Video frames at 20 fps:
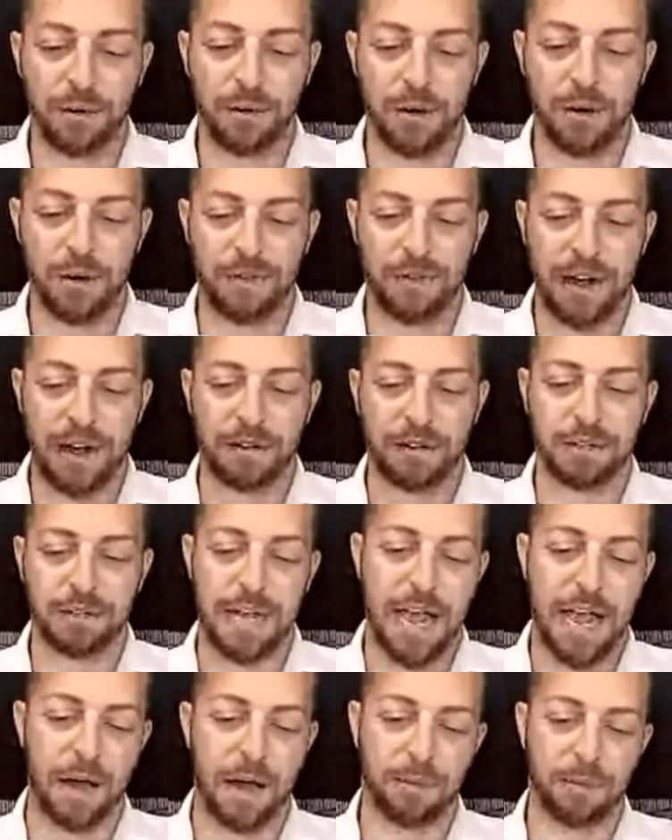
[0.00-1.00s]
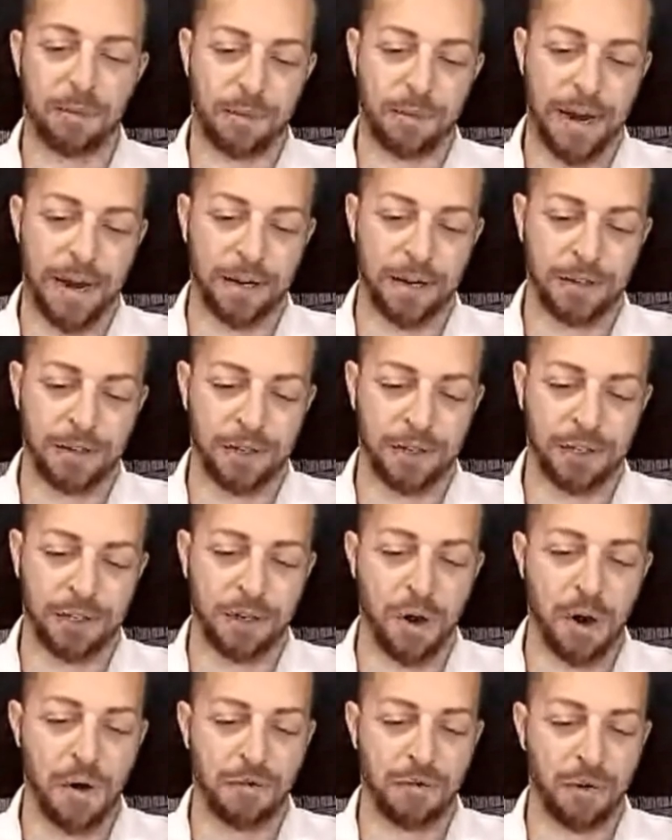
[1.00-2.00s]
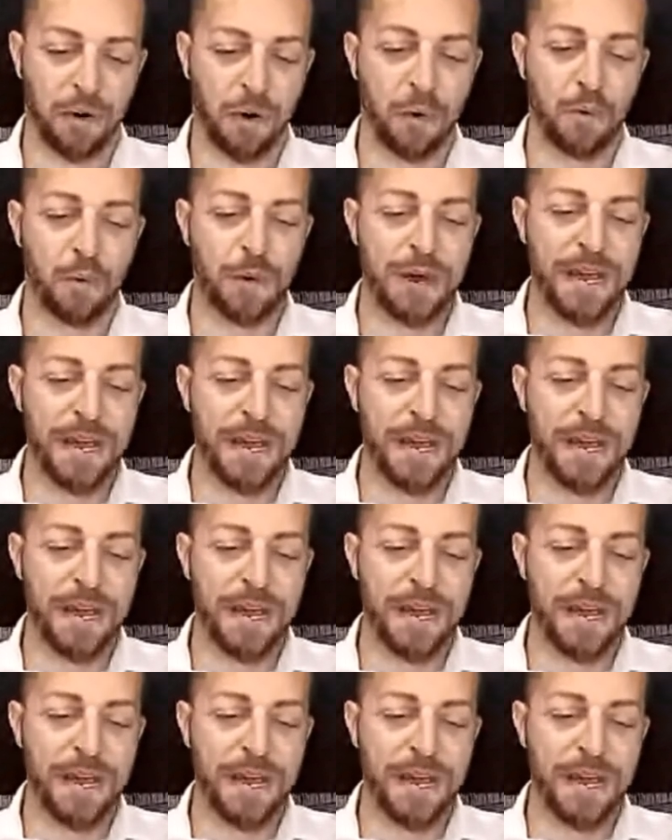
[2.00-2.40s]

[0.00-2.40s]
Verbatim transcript: coronavirus outbreak just over